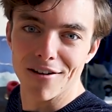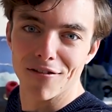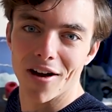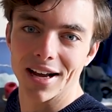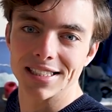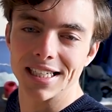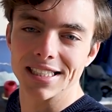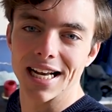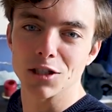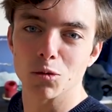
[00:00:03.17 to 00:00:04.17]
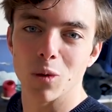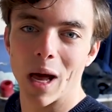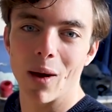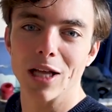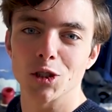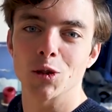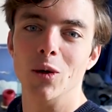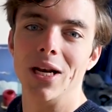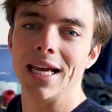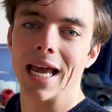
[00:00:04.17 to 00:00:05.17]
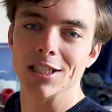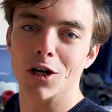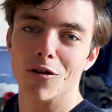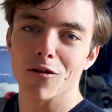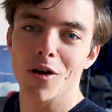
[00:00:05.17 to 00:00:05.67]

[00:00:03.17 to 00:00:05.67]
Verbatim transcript: the flying season has well and truly kicked off